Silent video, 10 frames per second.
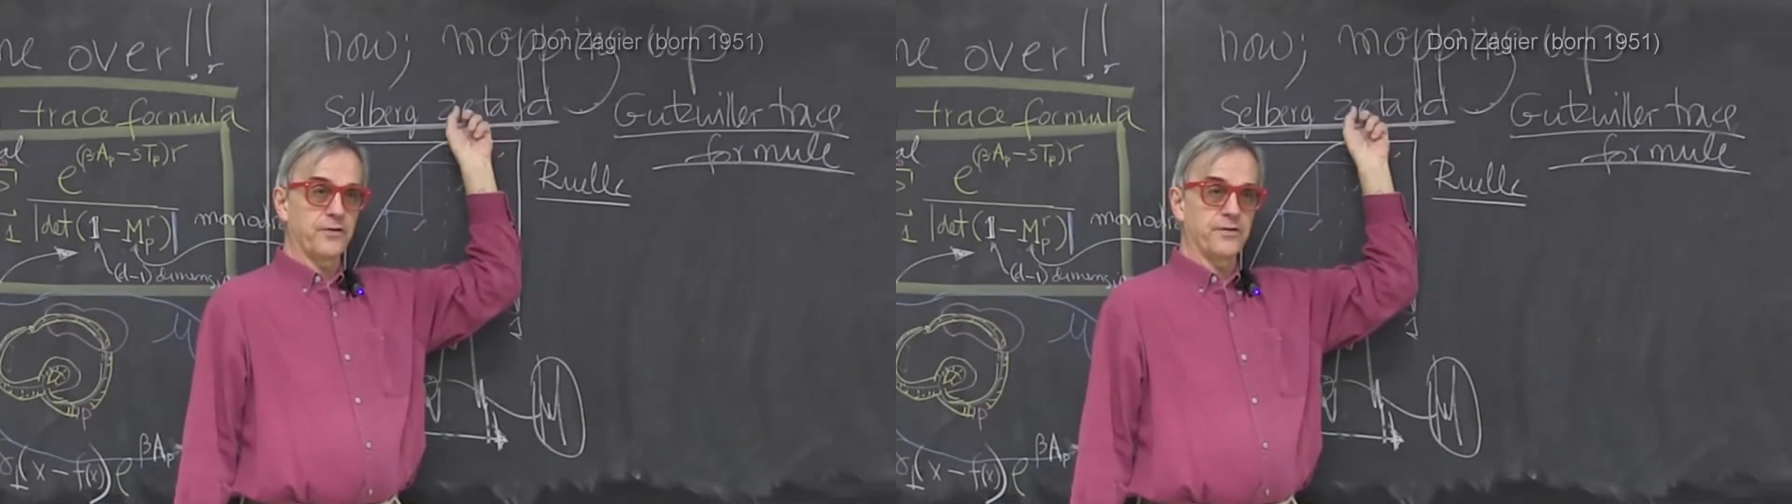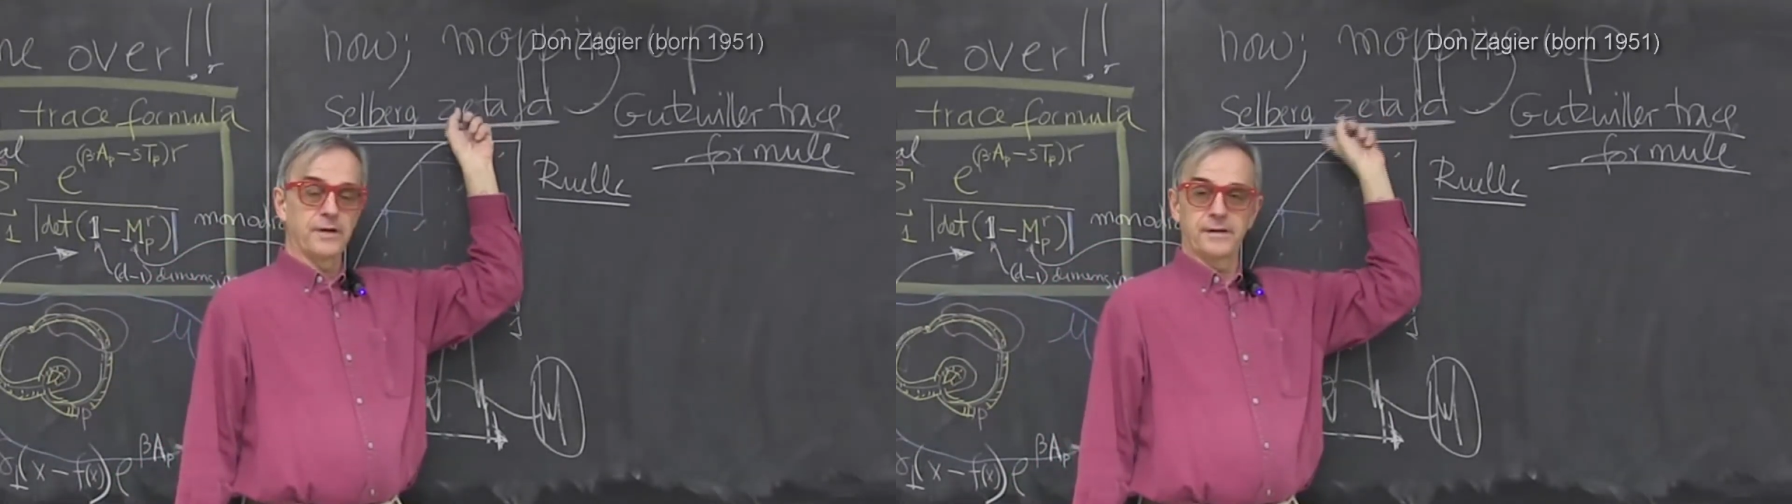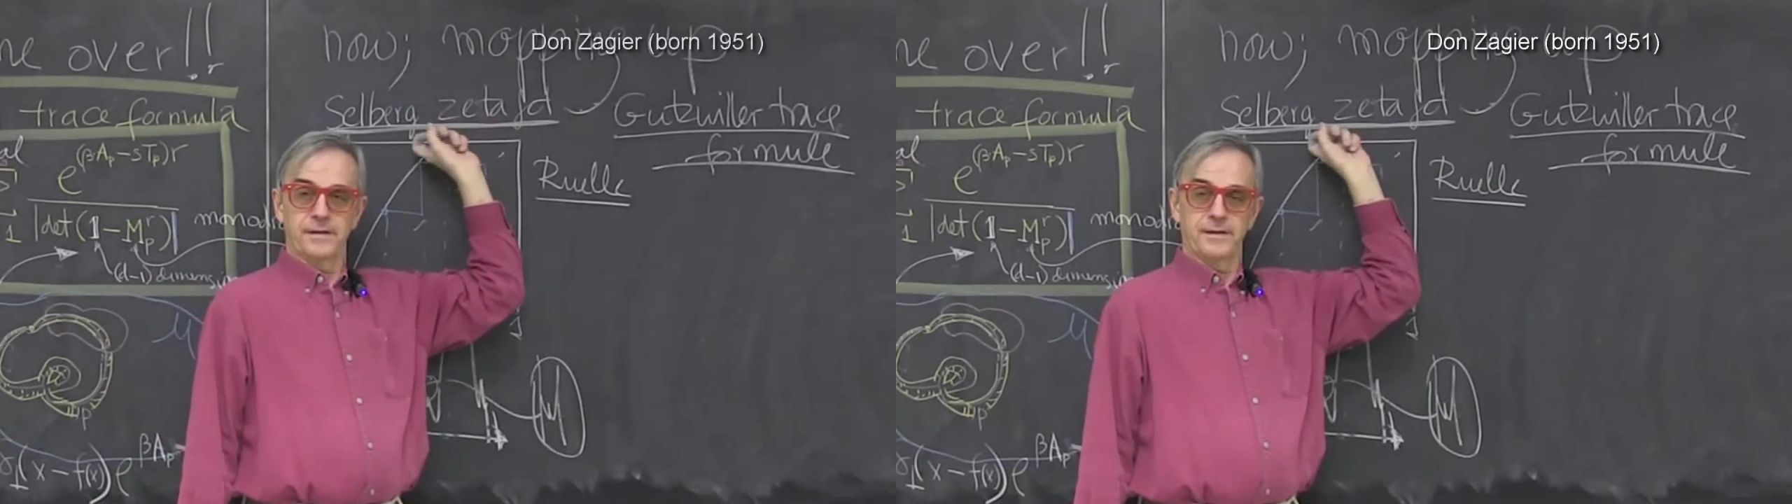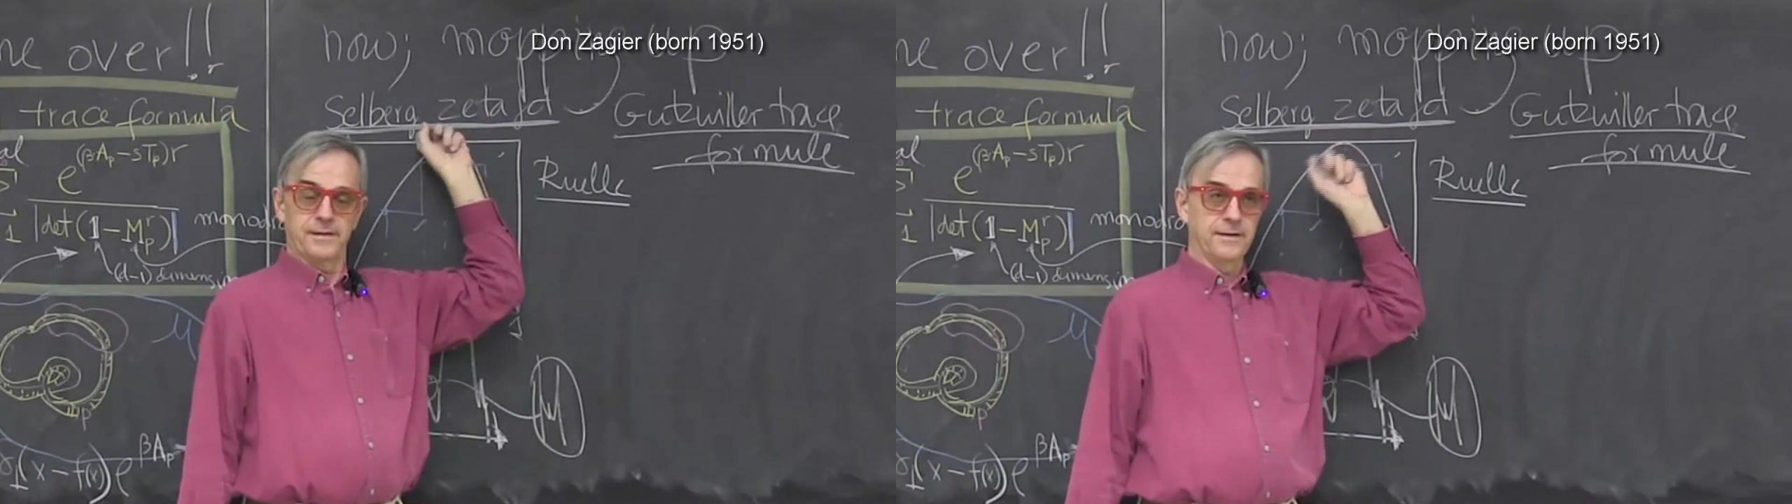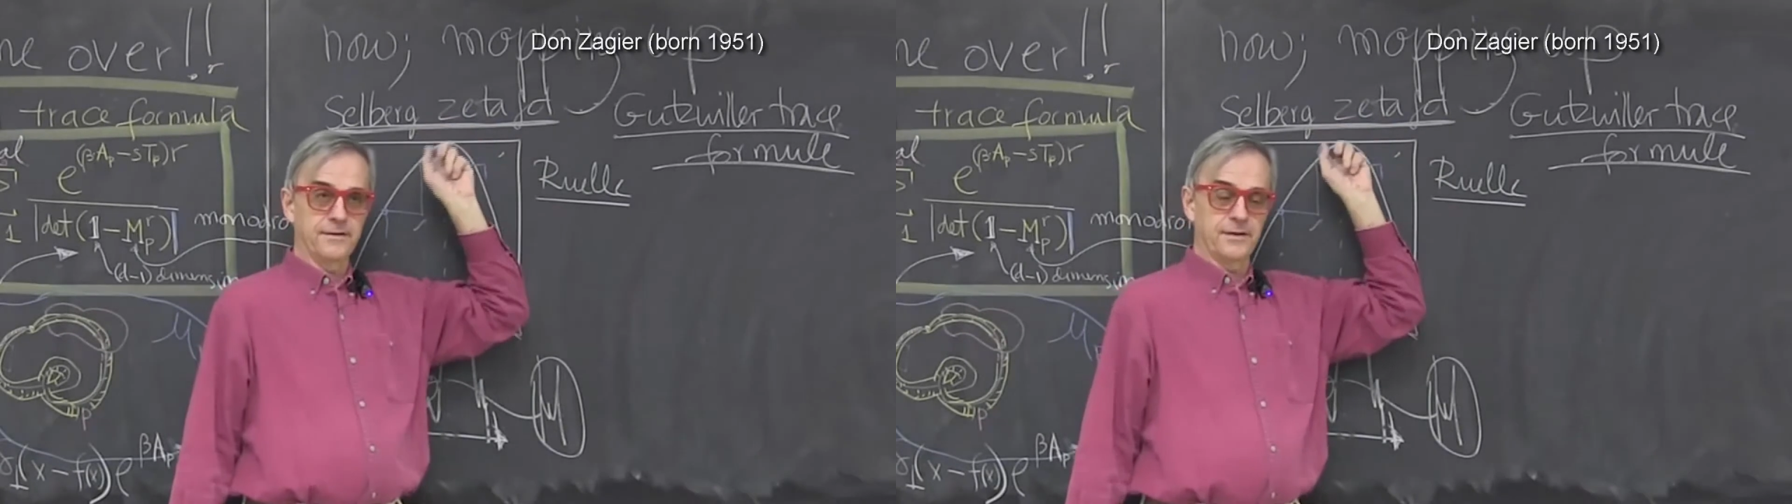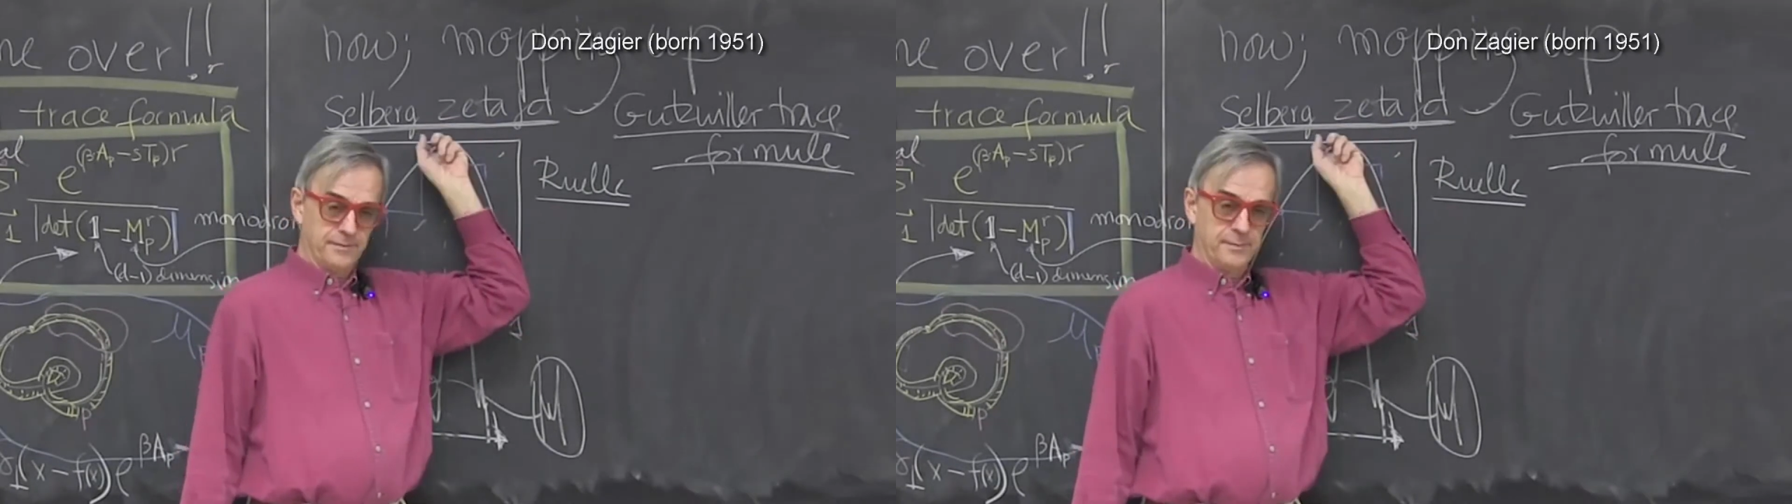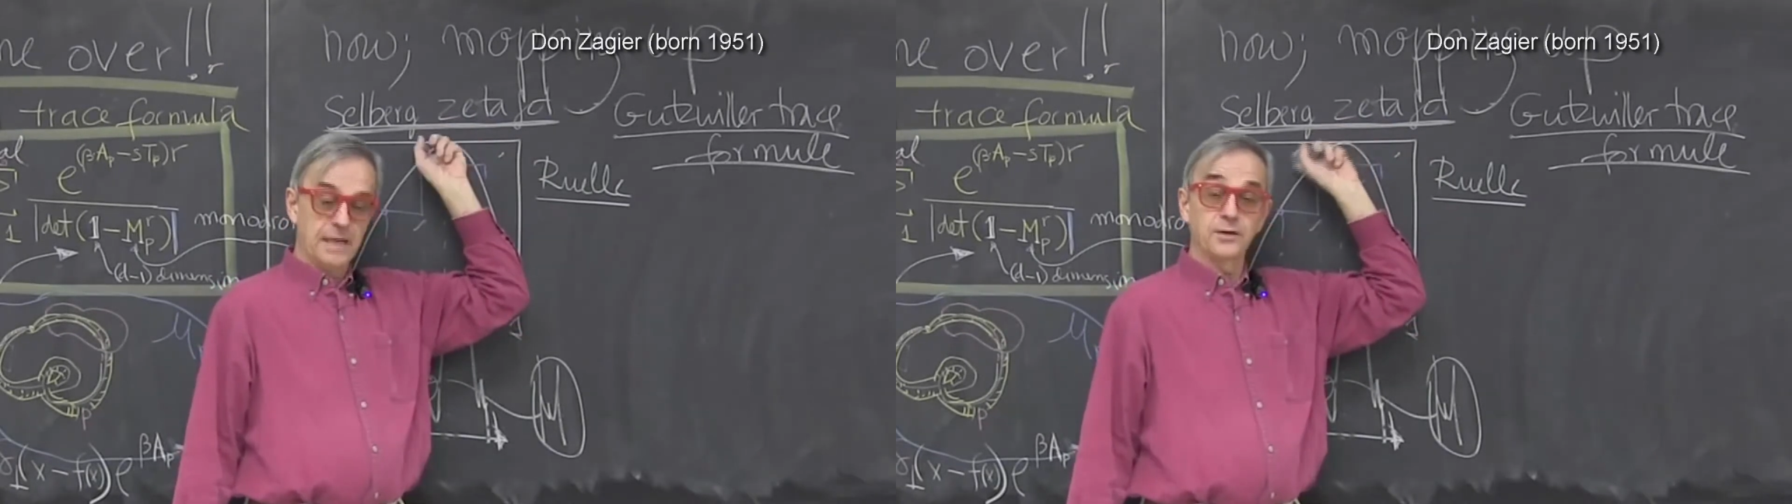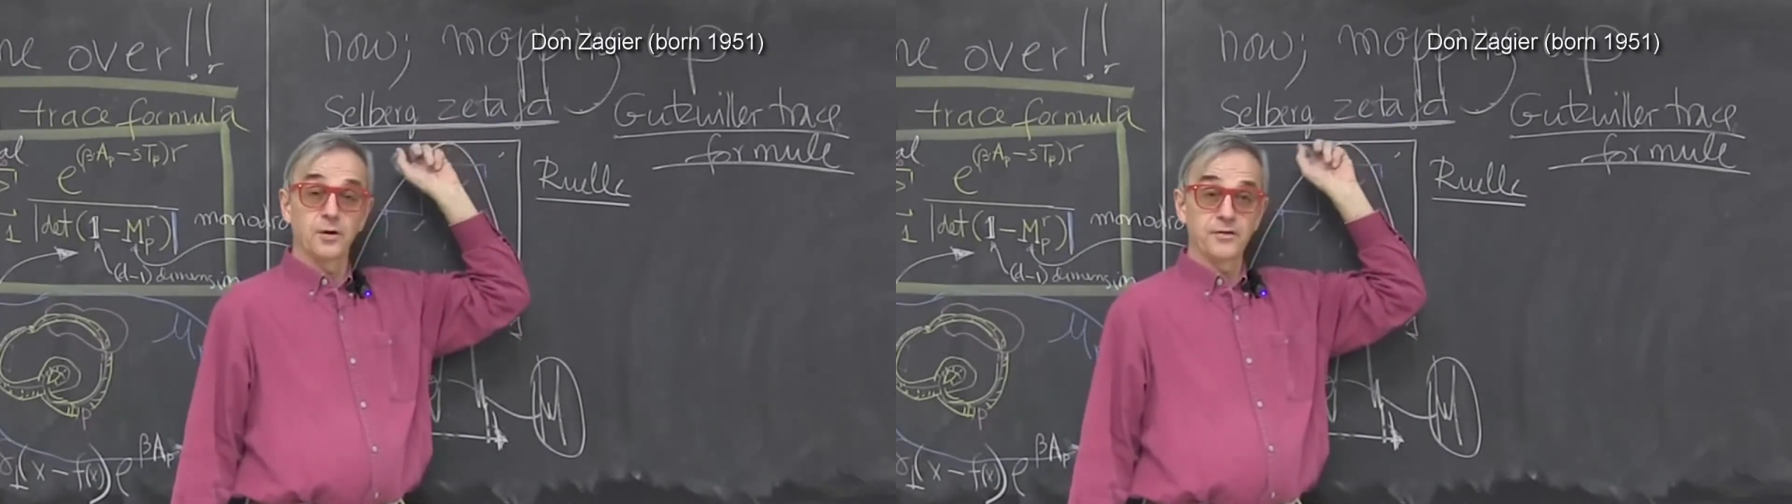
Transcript: who is very quietly